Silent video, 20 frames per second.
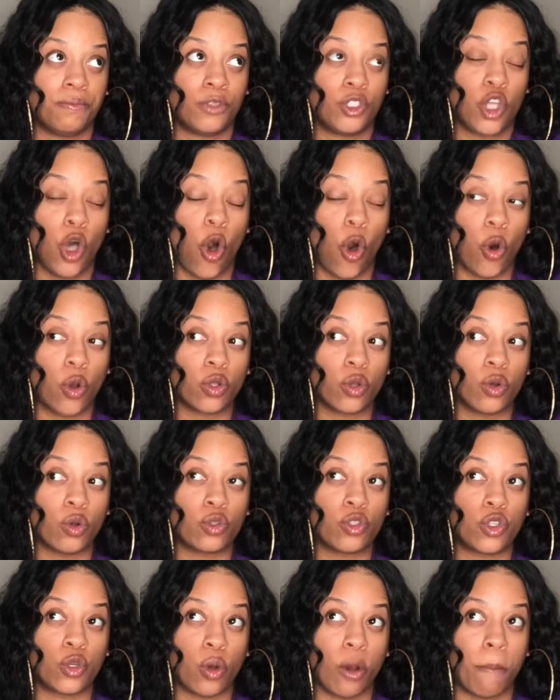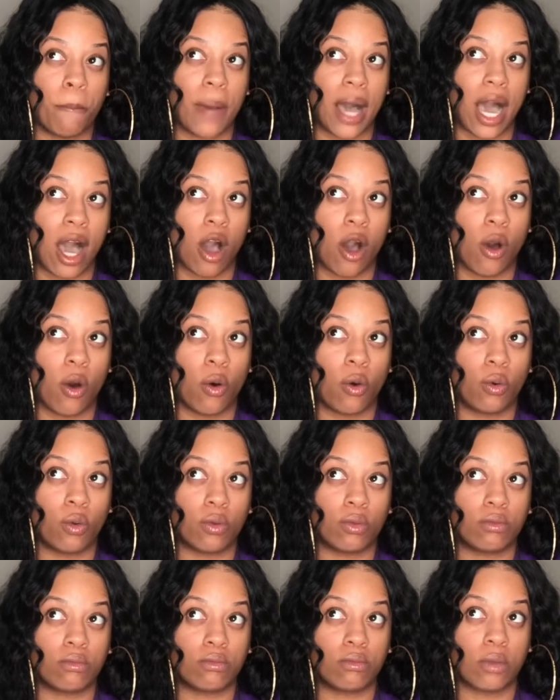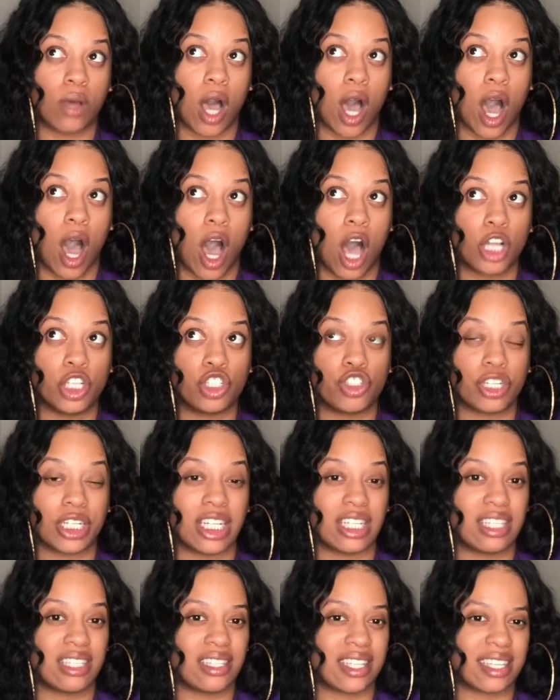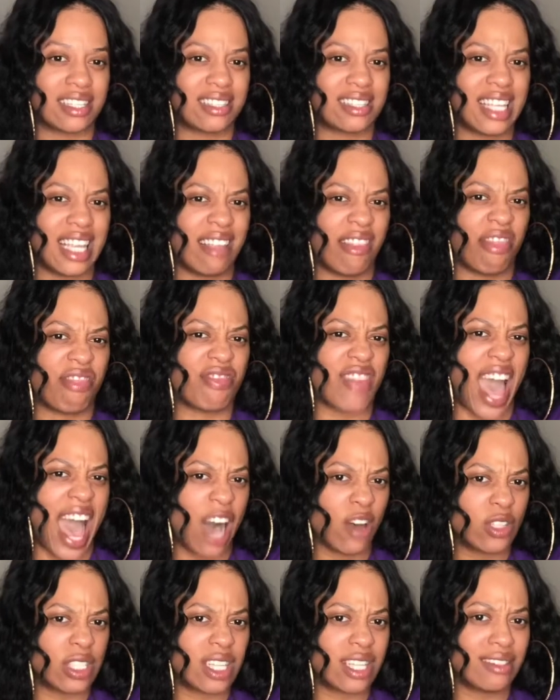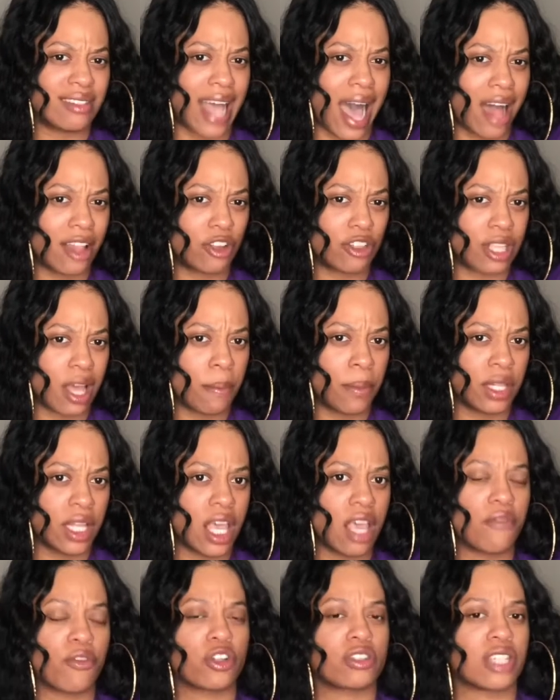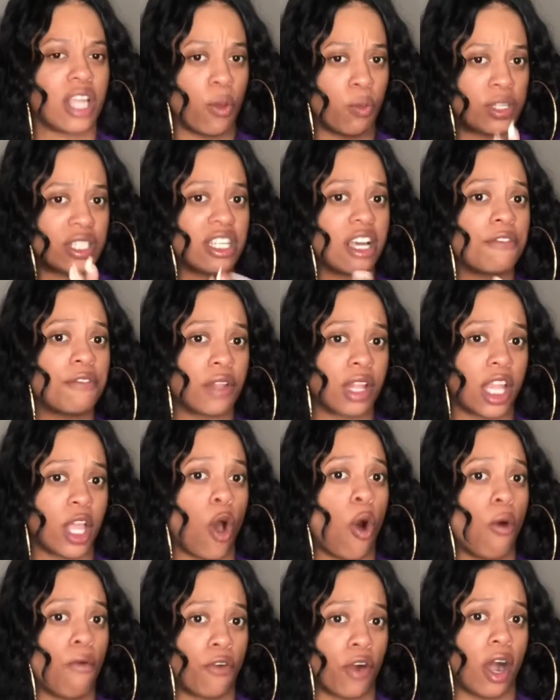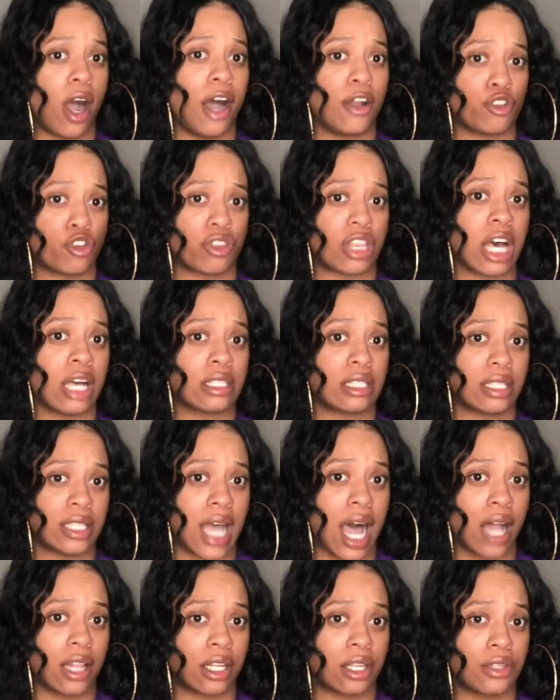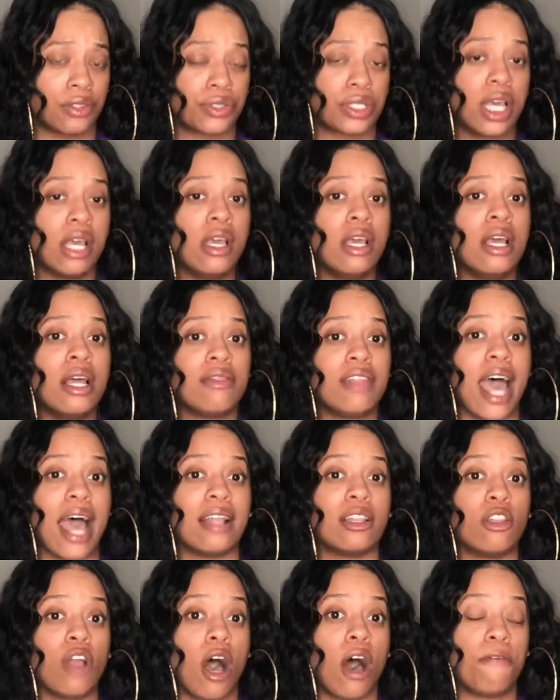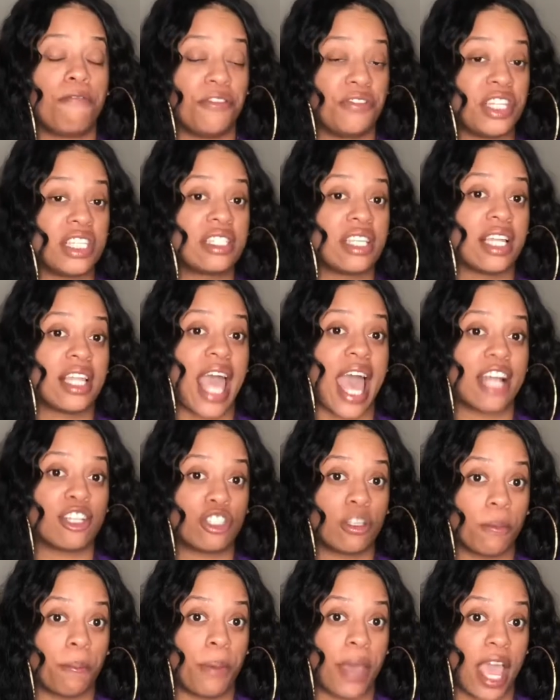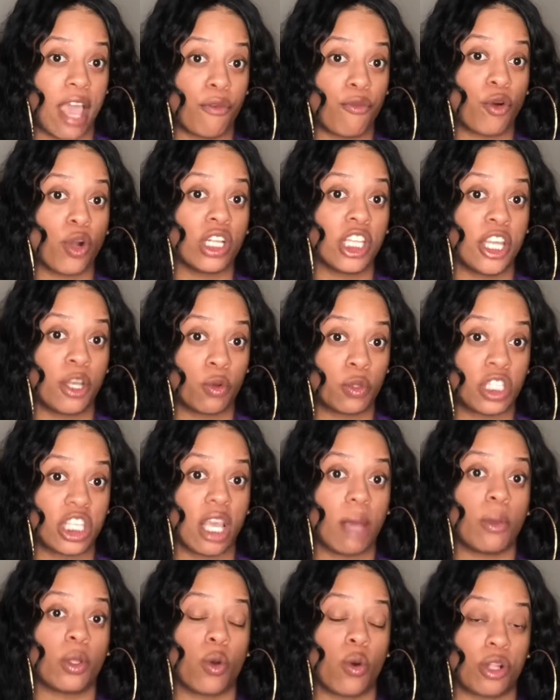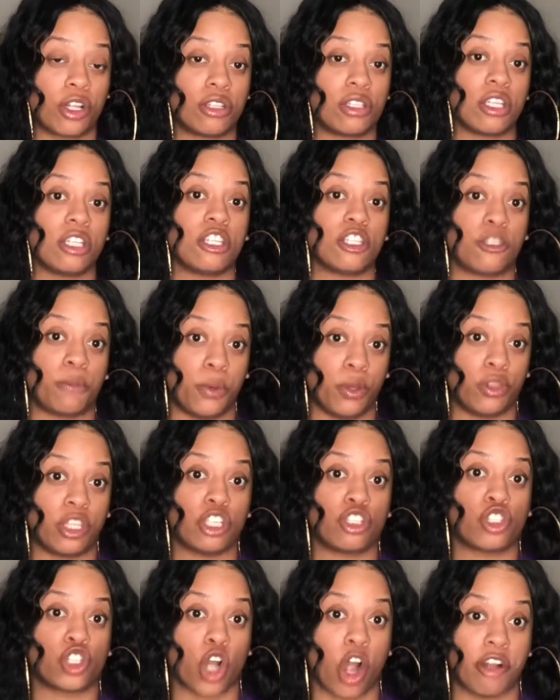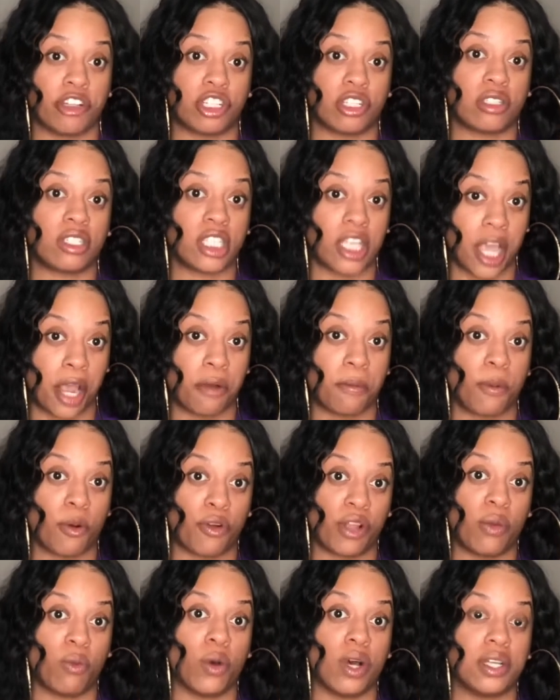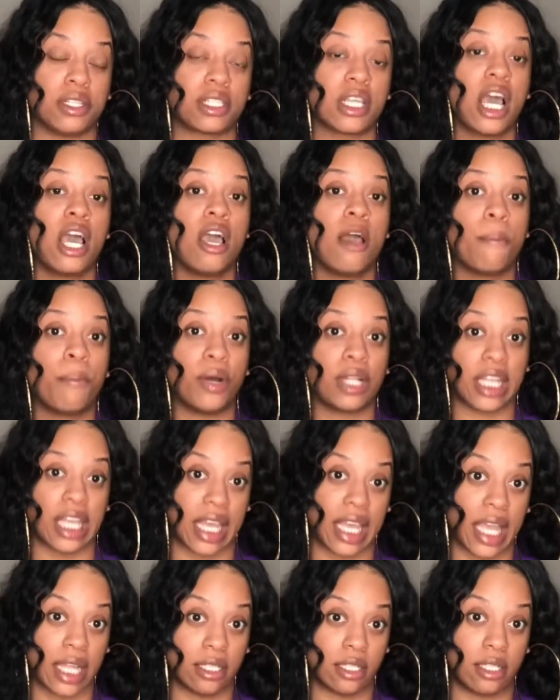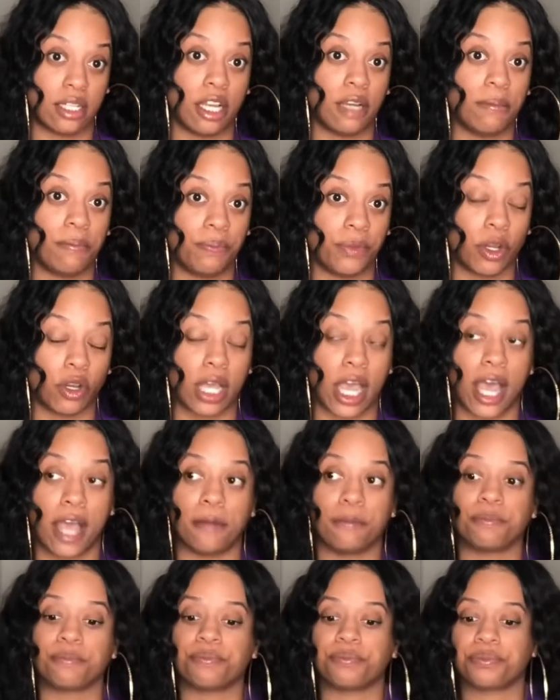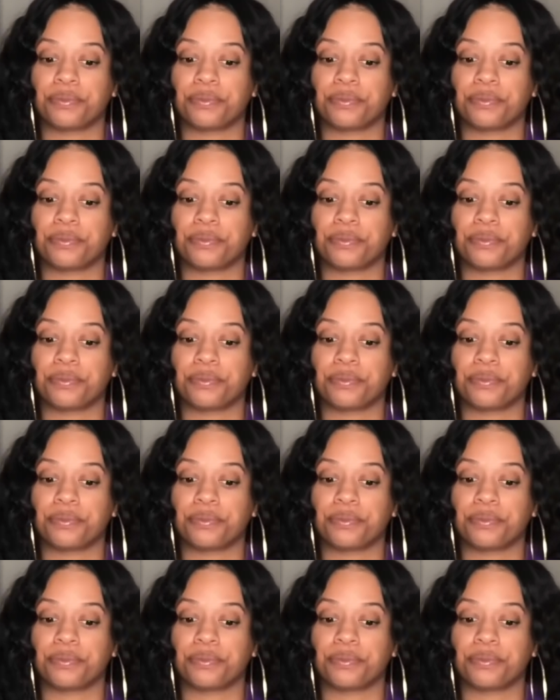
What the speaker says: totaled to about $116,000, I believe, or it was definitely over $100,000 that 50 Cent had to pay for a legal team in order to dispute these charges Teairra Mari was putting against him, okay?